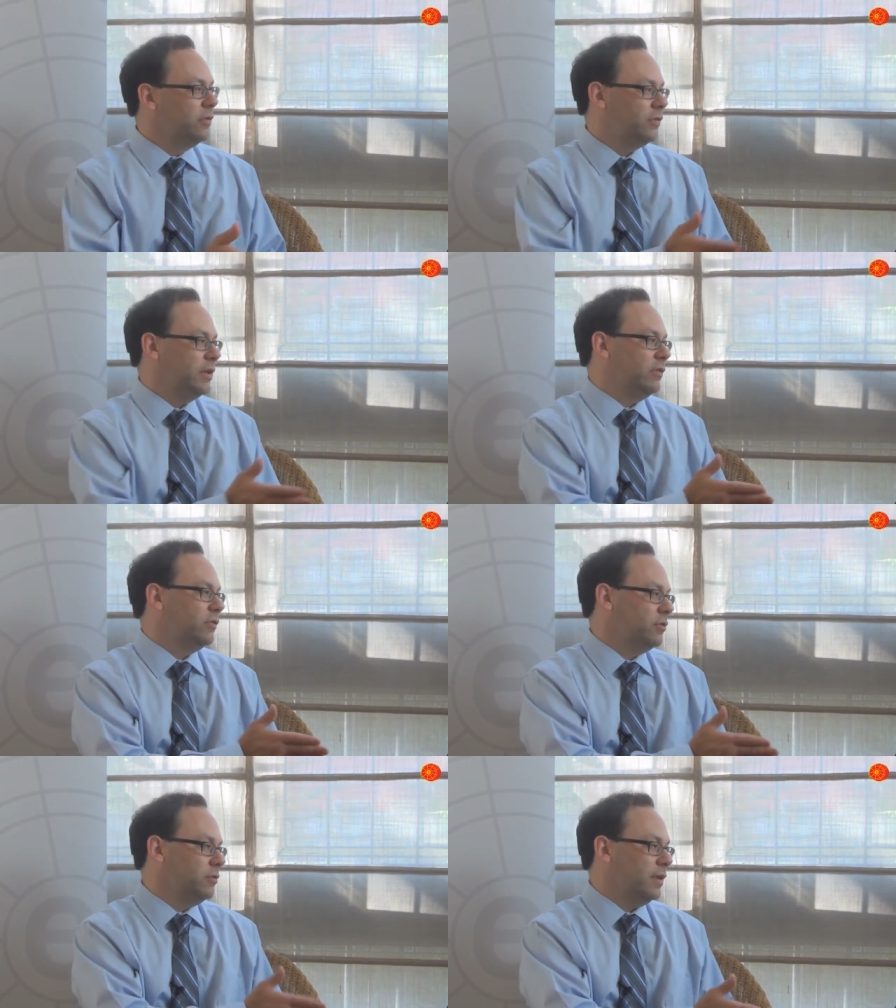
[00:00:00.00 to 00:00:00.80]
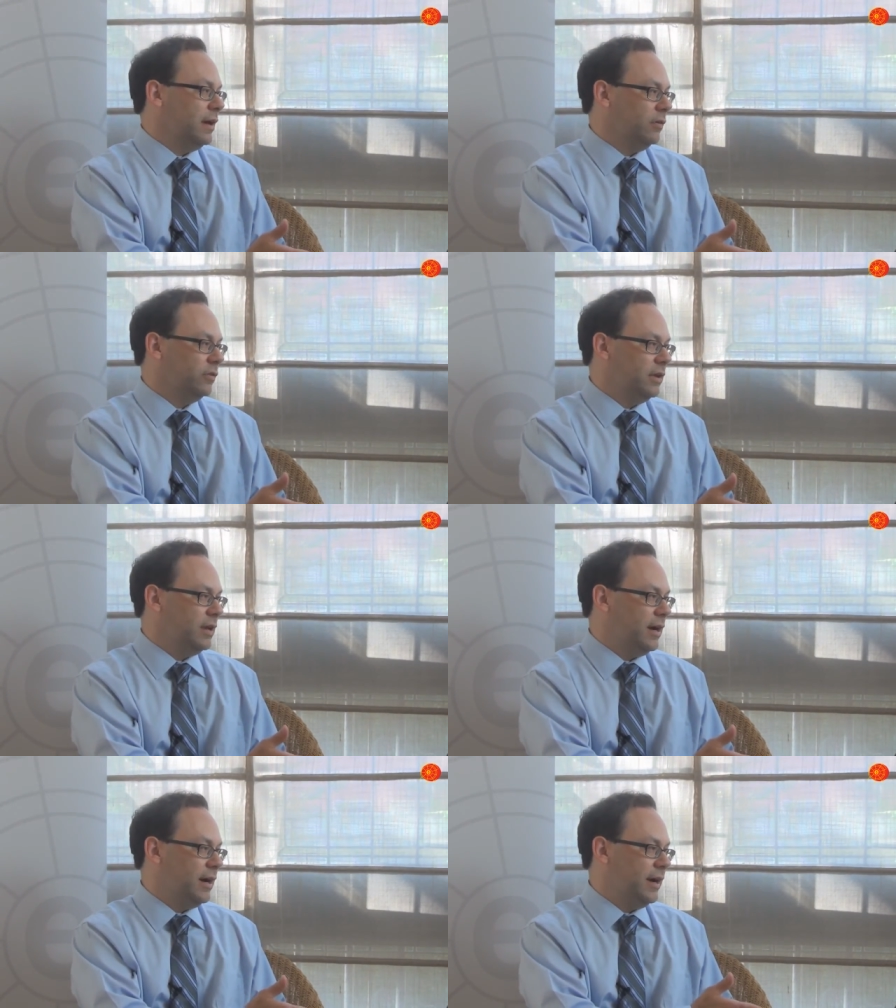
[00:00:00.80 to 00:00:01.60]
since
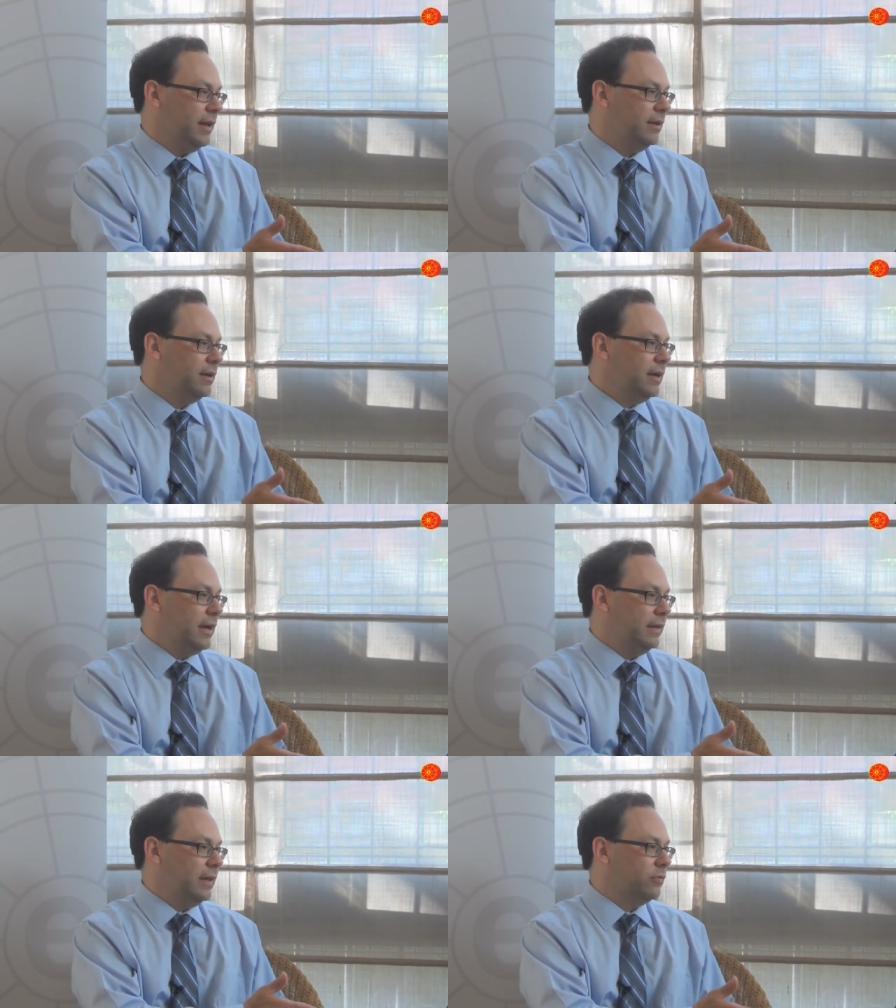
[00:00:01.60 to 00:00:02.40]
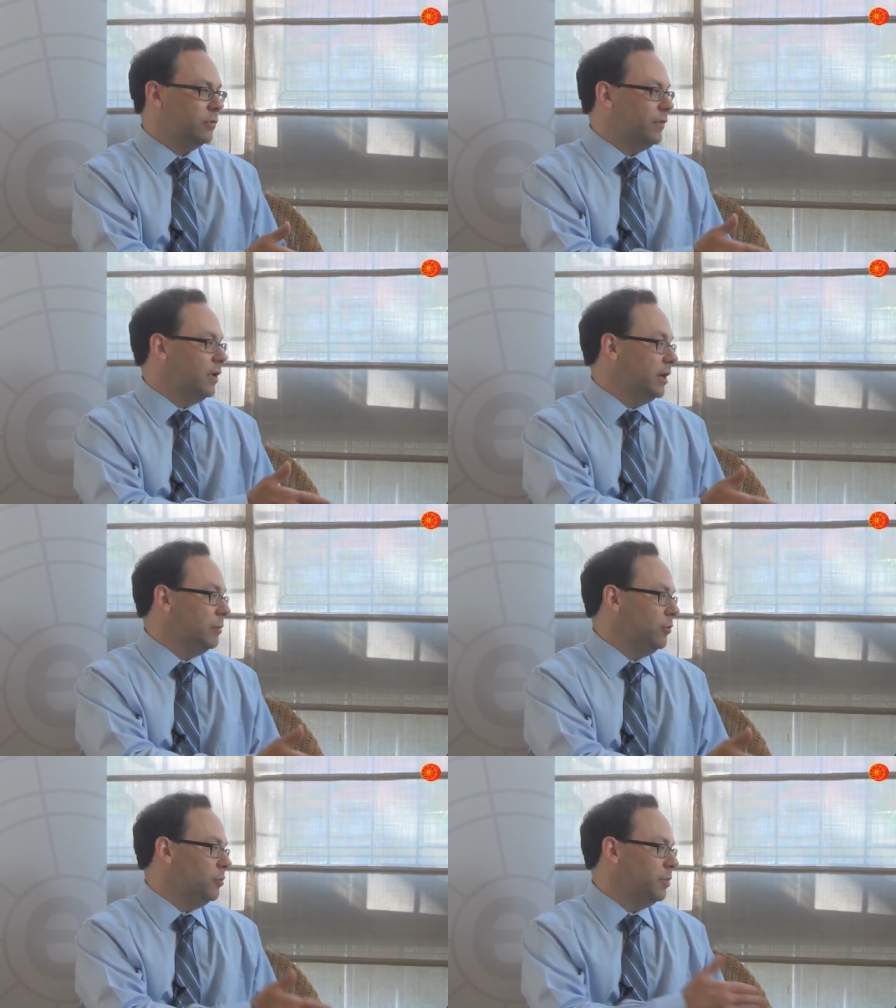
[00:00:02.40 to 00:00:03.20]
2009 and that sort of
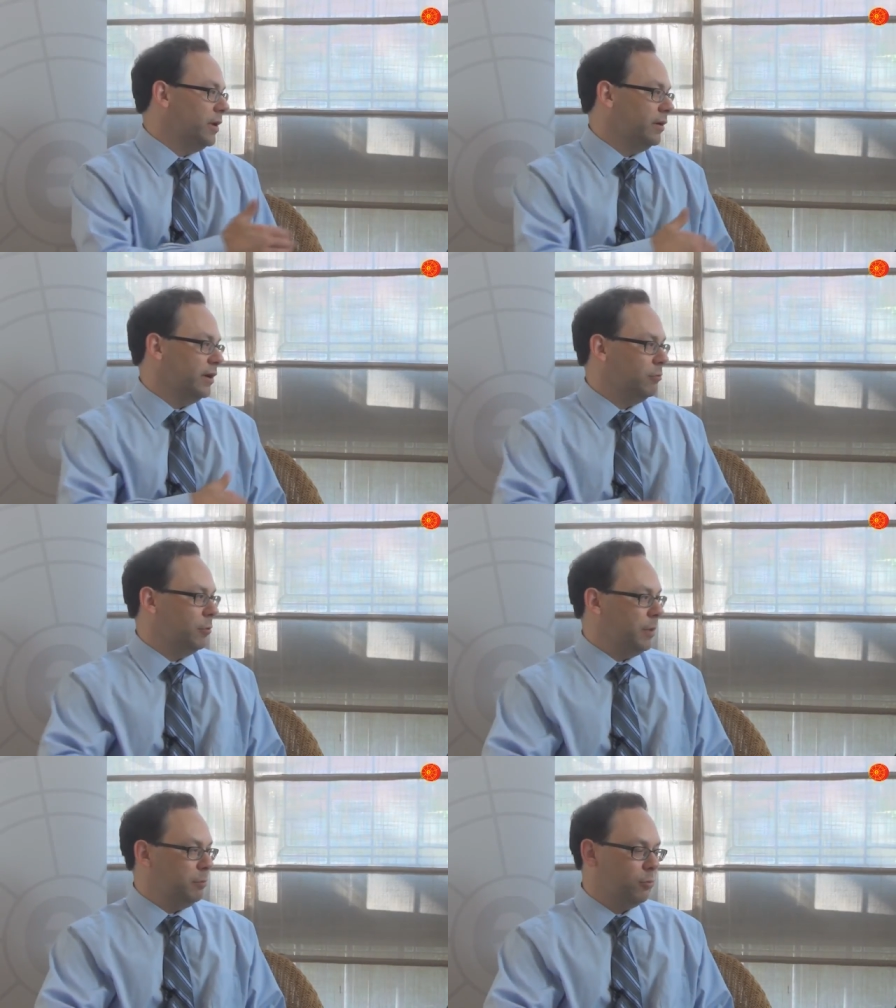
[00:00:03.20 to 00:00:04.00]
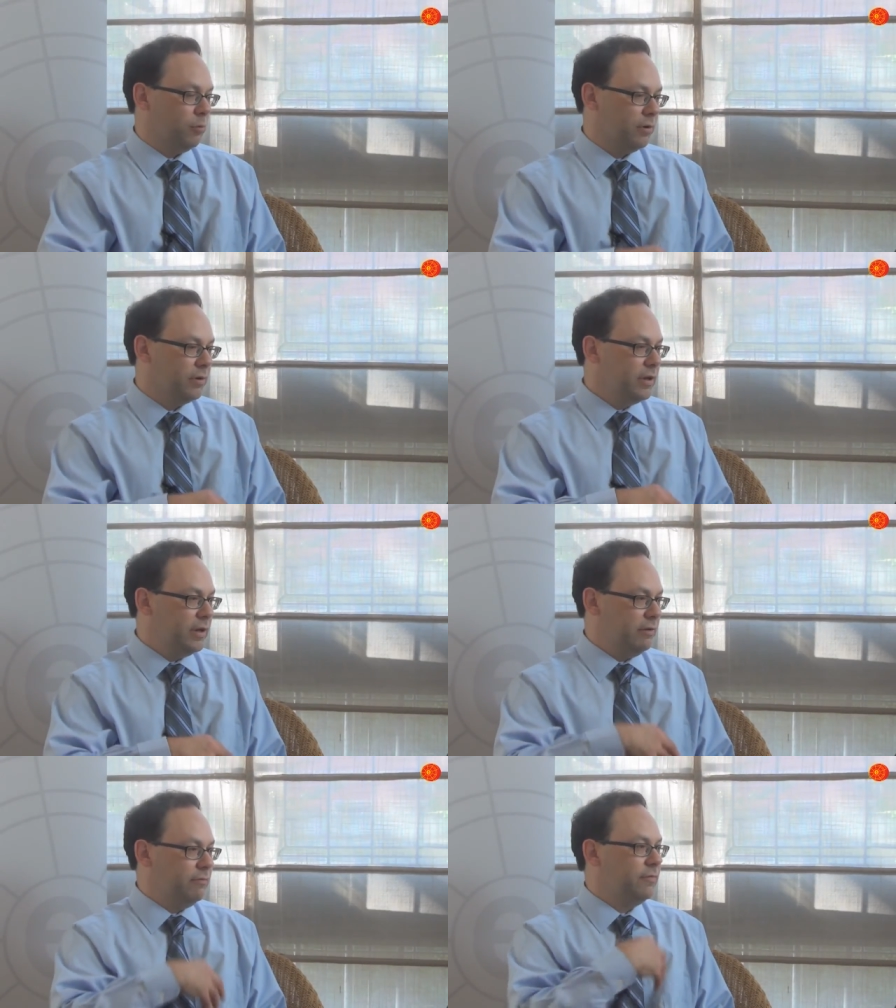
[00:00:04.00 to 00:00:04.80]
honeymoon period where people were,
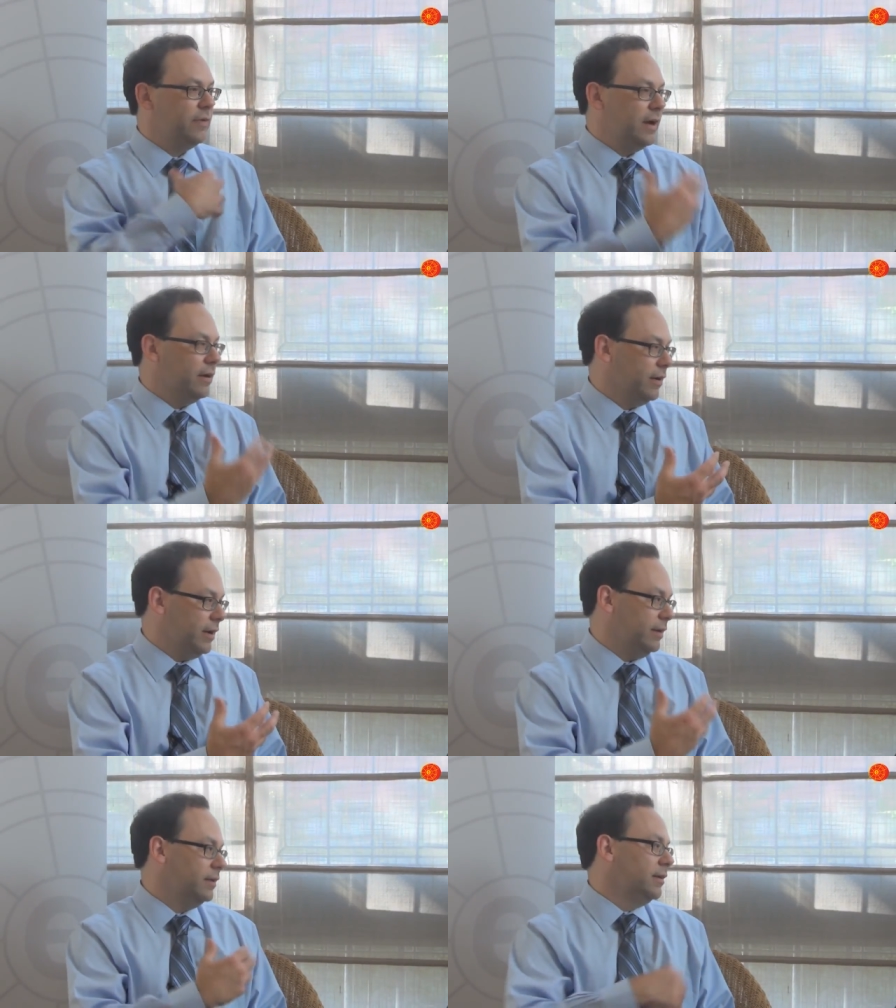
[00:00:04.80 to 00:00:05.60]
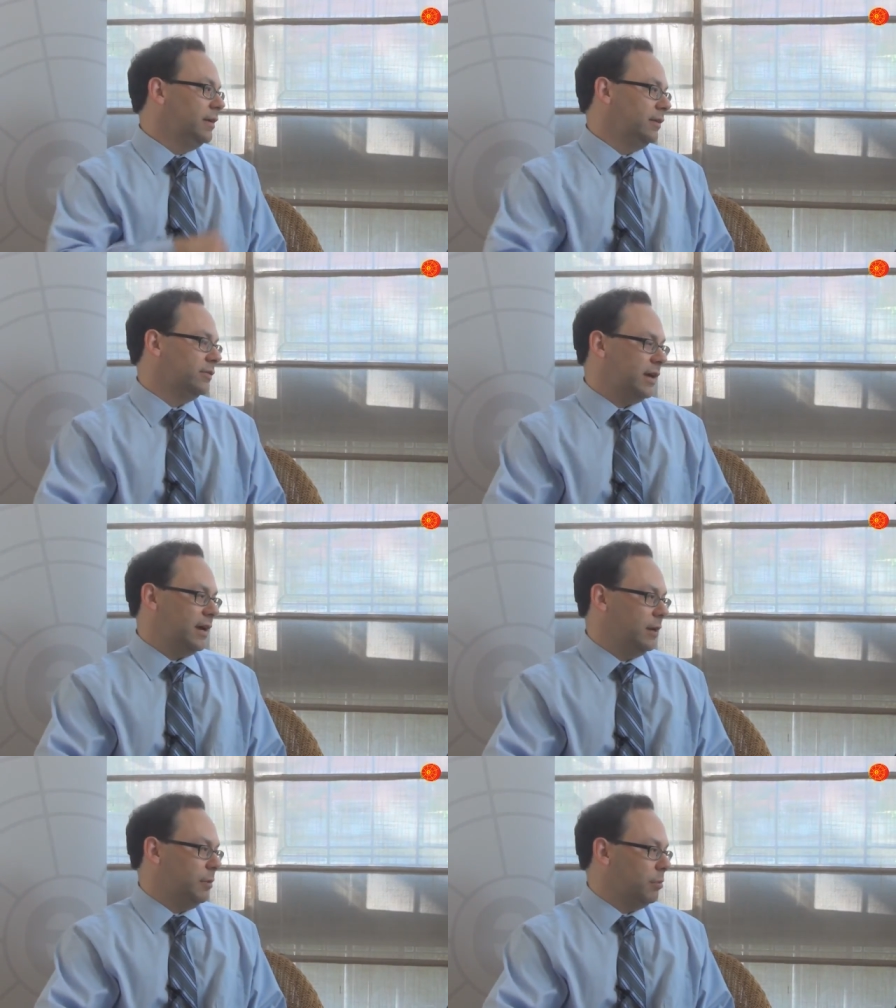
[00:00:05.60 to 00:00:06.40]
you know, very
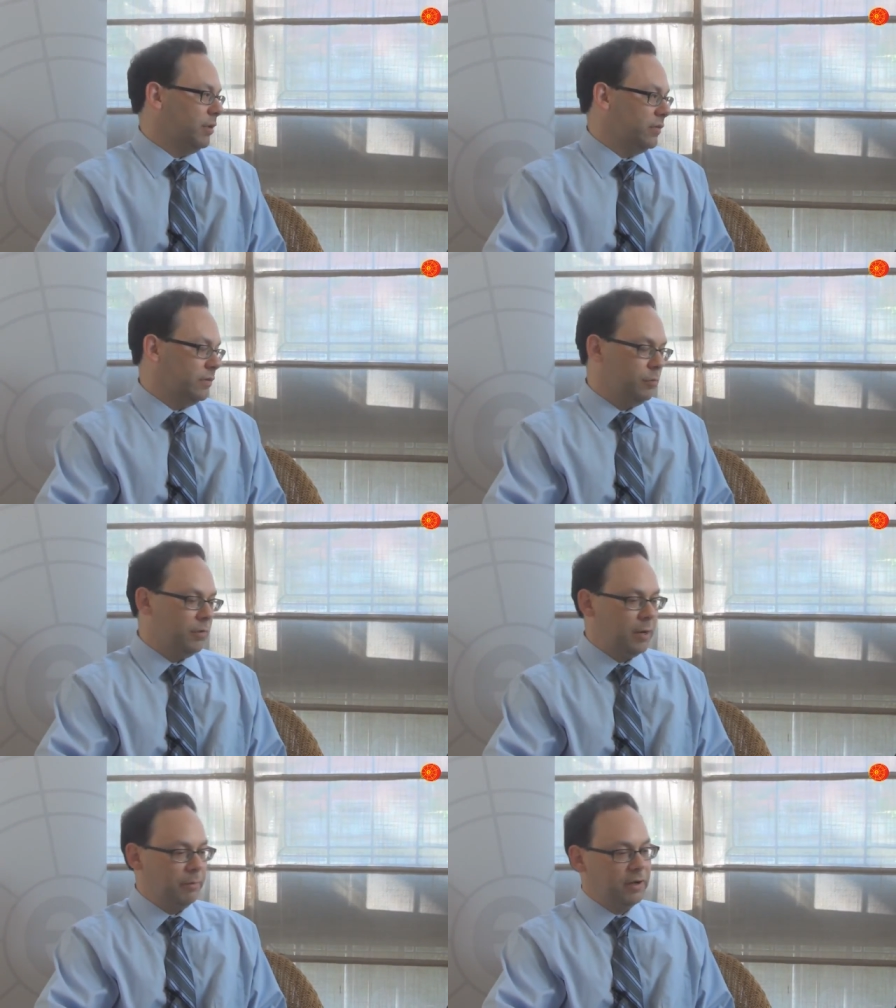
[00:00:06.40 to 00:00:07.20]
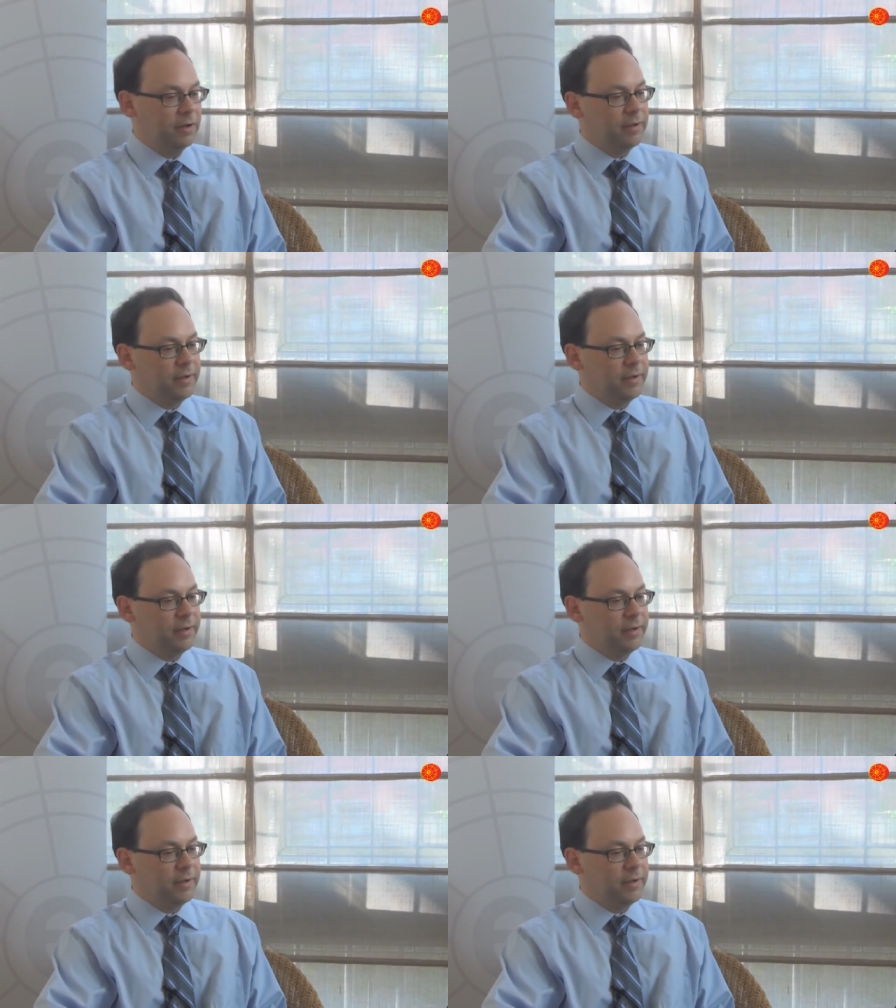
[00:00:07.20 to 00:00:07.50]
excited about President Obama